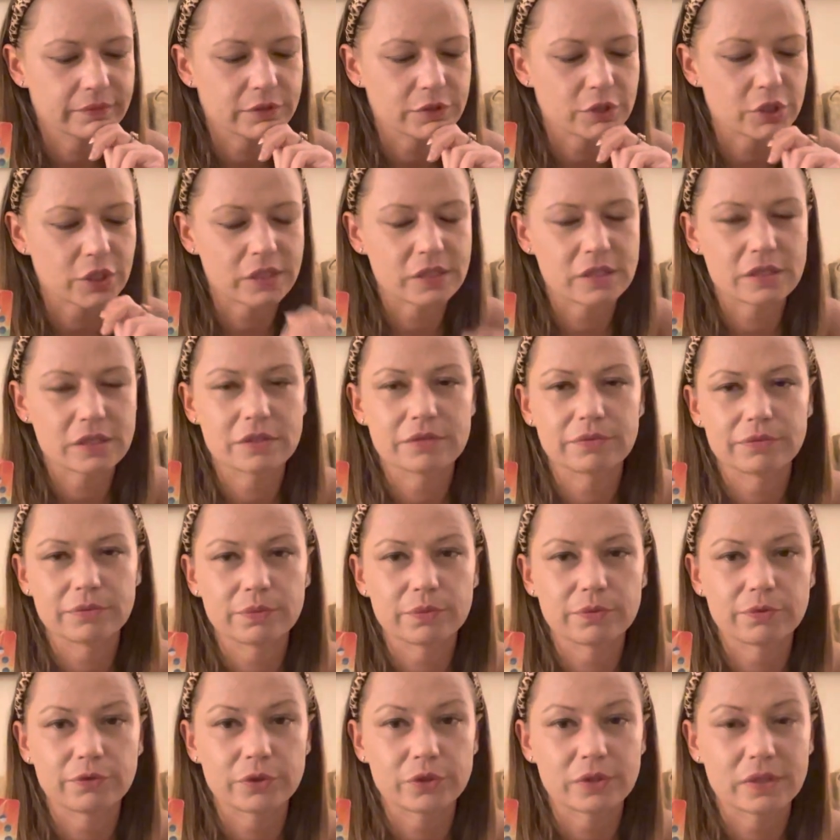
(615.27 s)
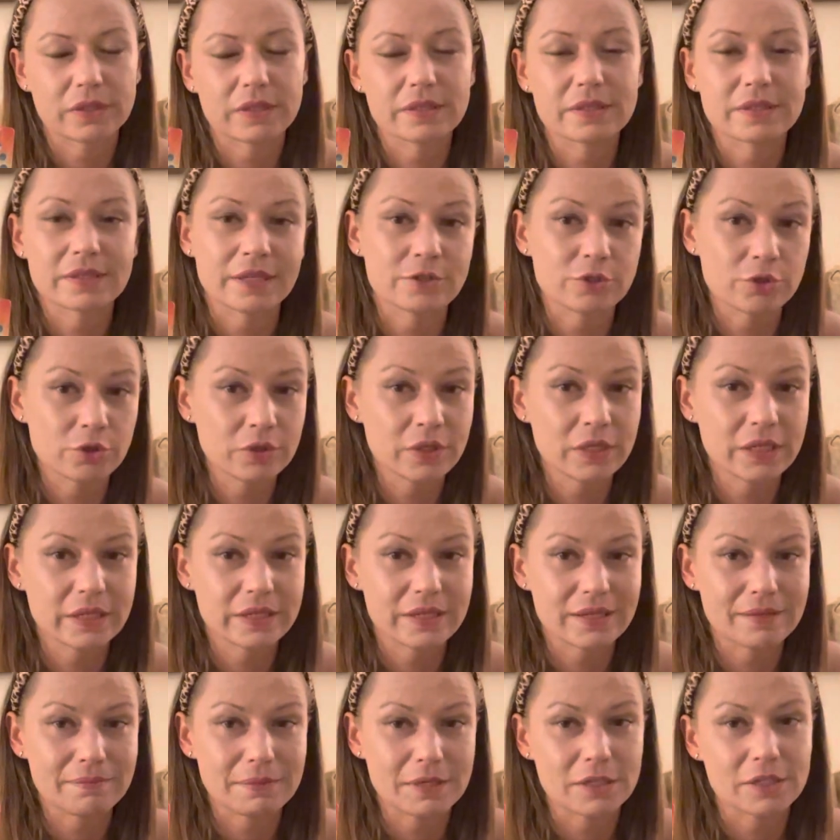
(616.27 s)
just for things that you need
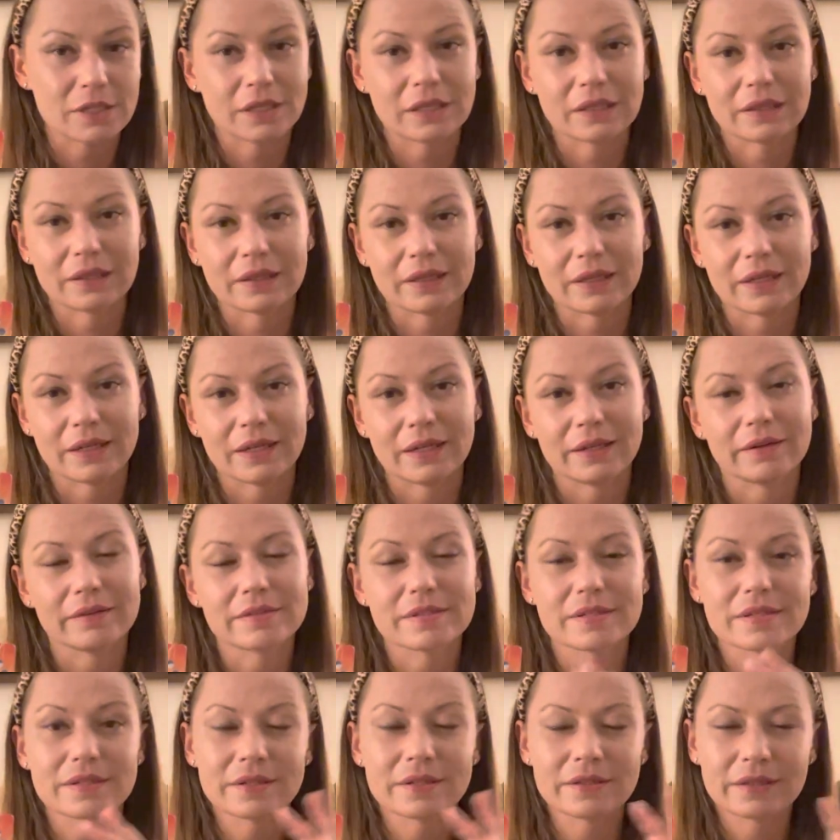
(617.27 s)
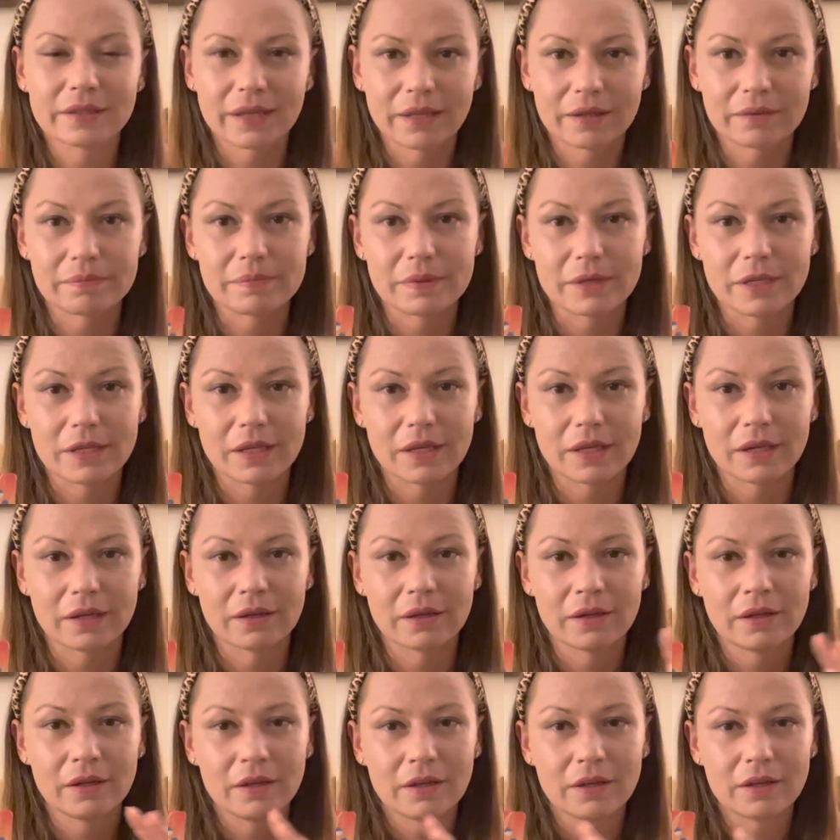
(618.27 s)
immediately. It still can be
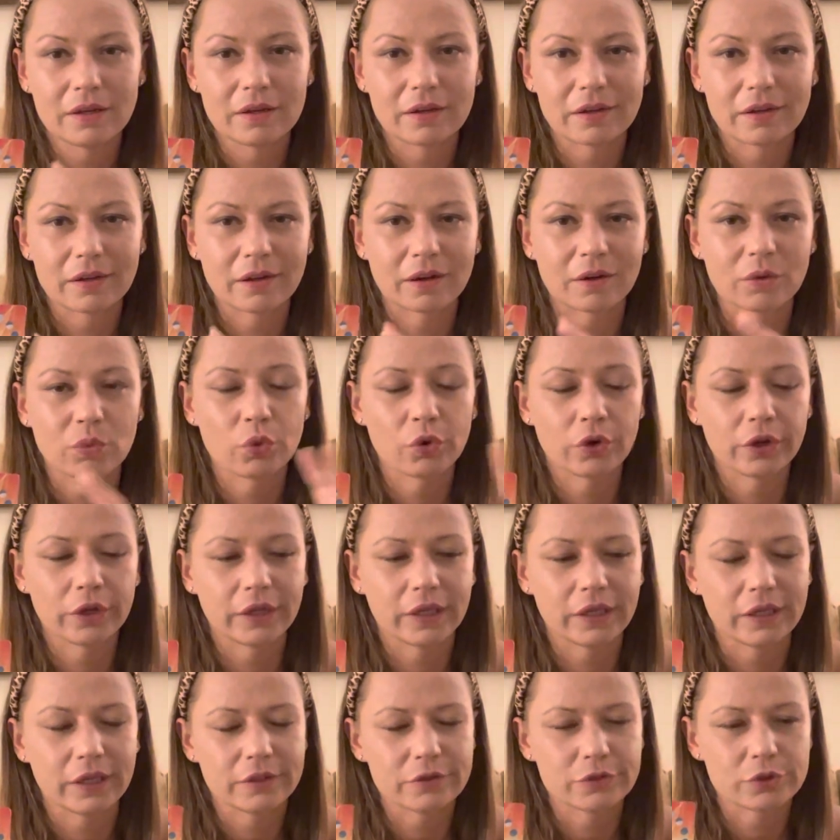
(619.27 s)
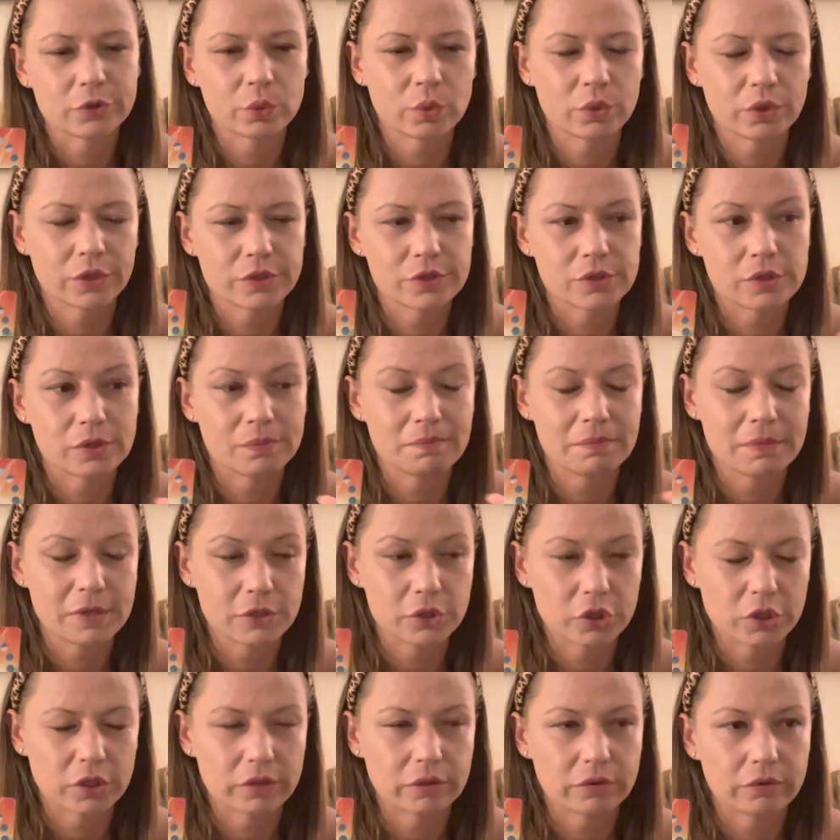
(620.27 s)
working towards your
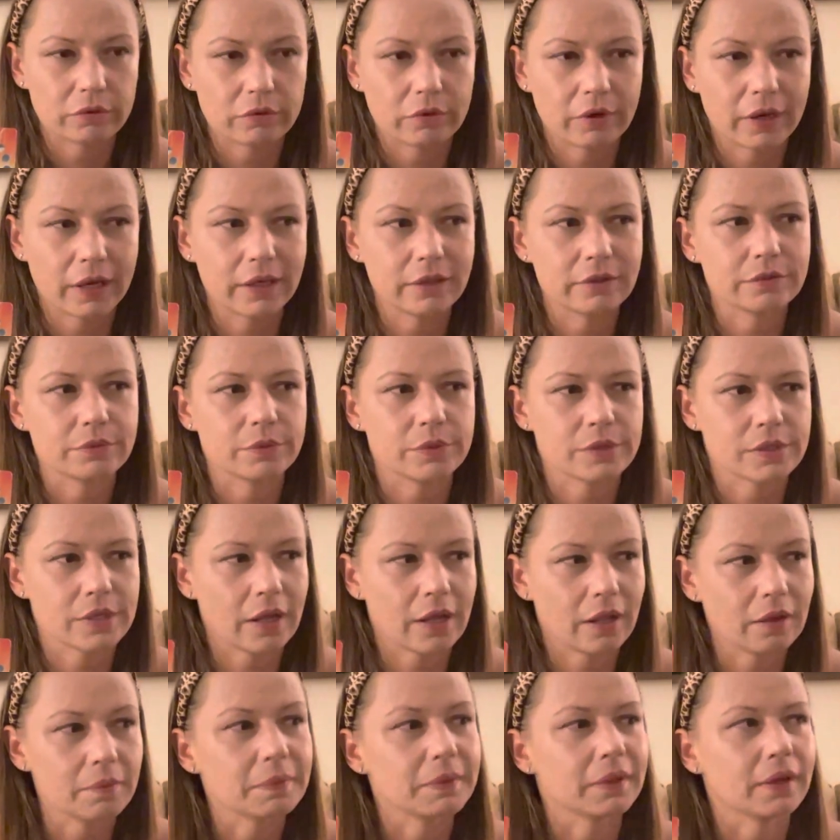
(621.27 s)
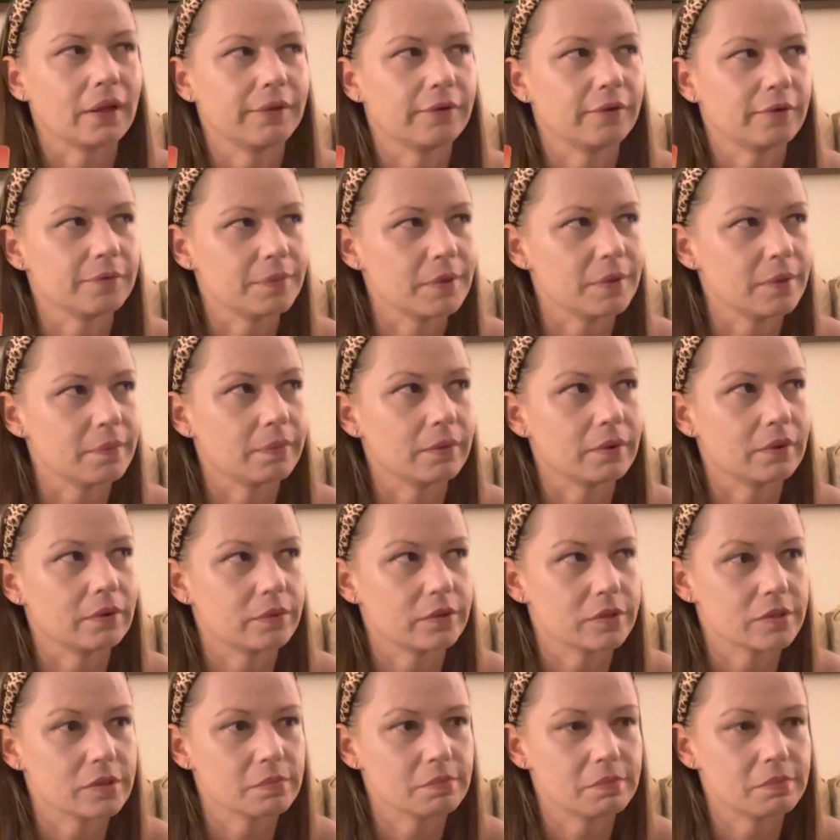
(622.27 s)
mission, right? With helping other people,
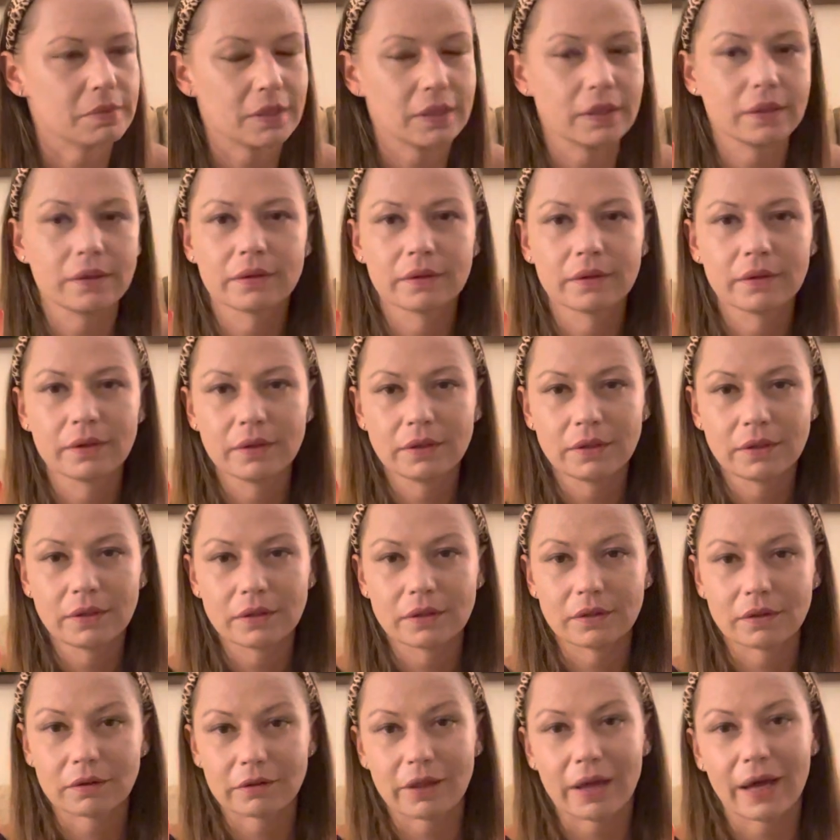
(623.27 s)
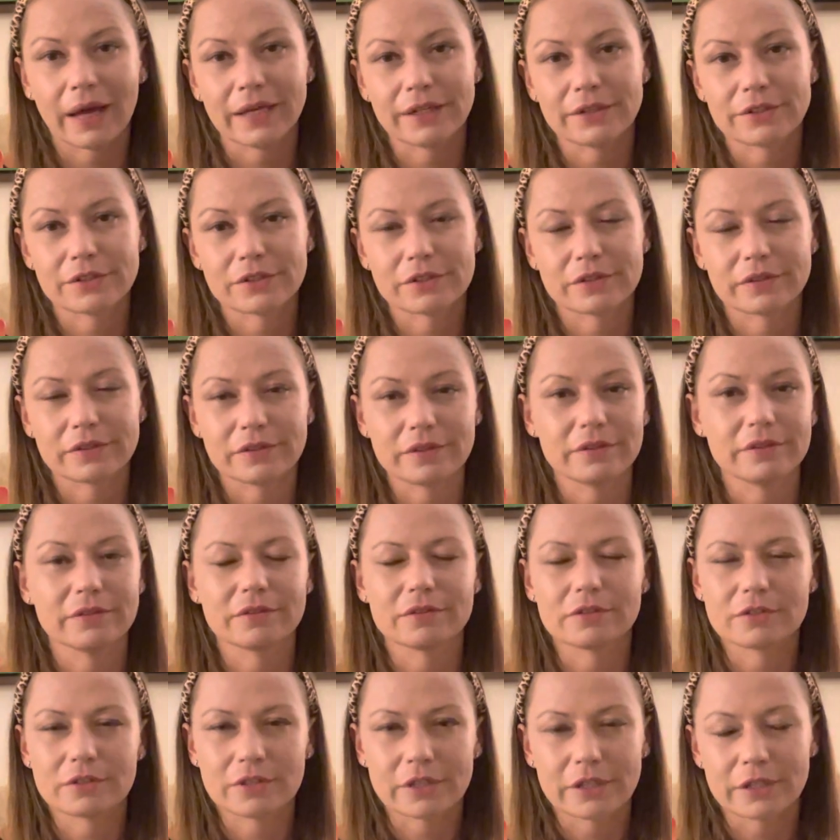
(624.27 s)
with being the light
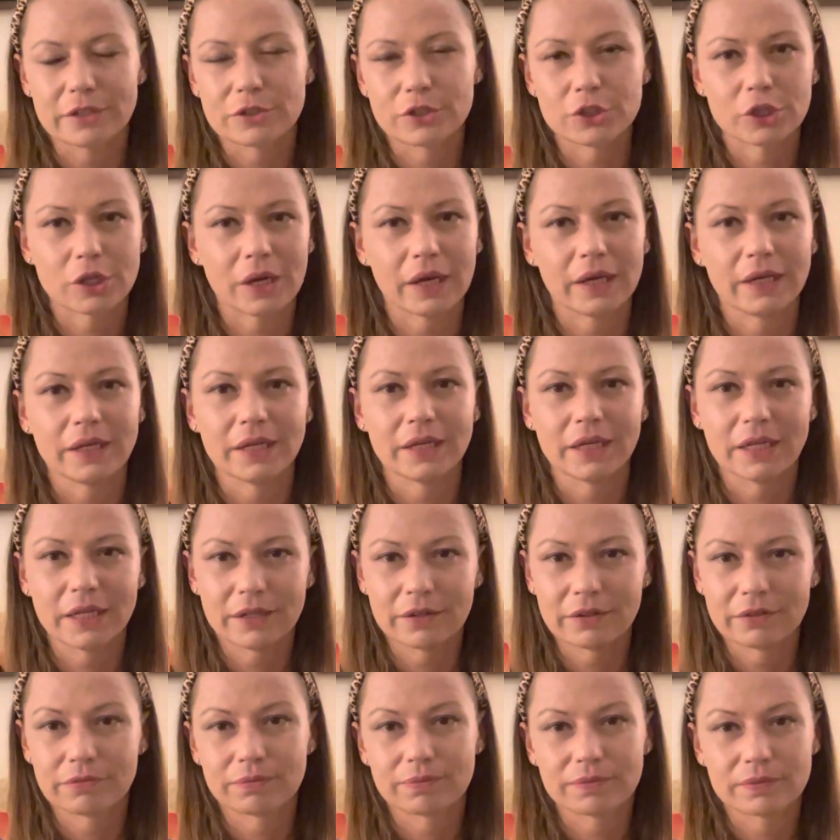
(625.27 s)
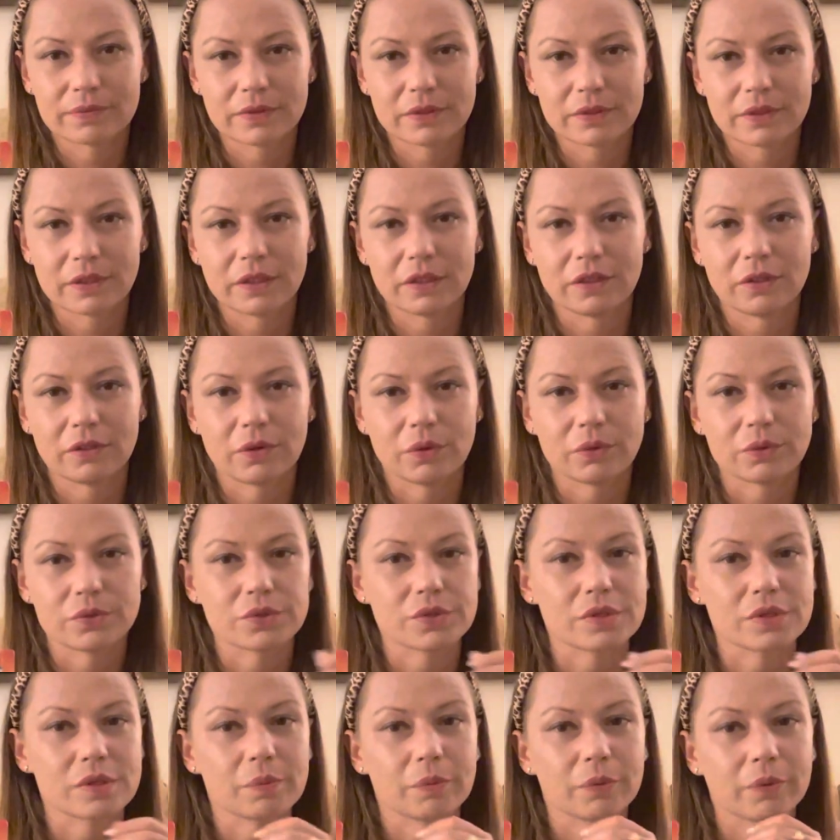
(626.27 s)
and shining, you know, to
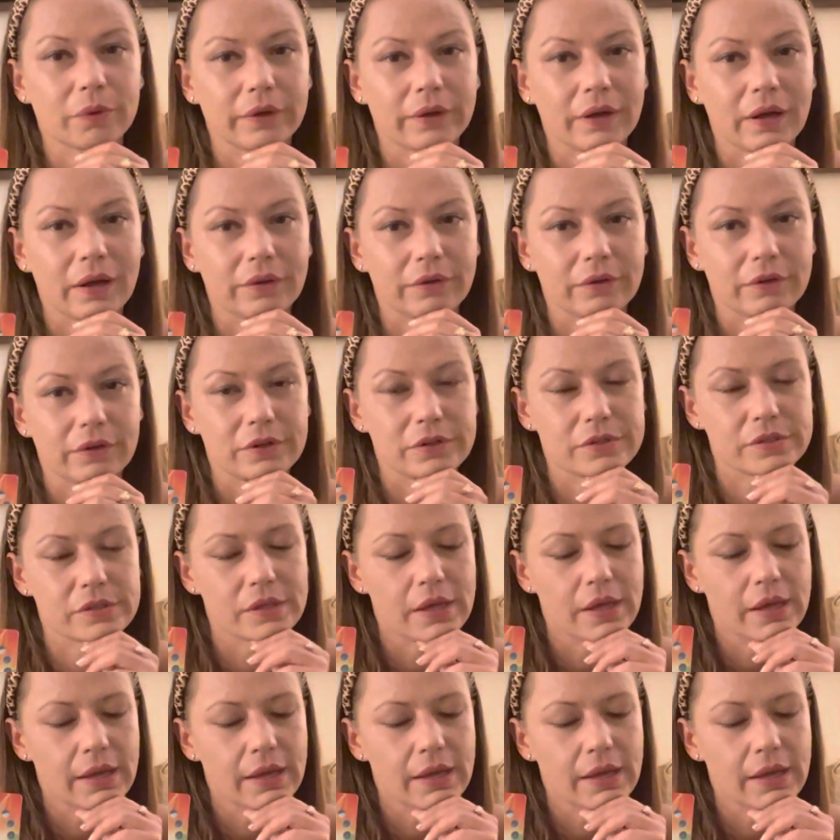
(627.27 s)
support others.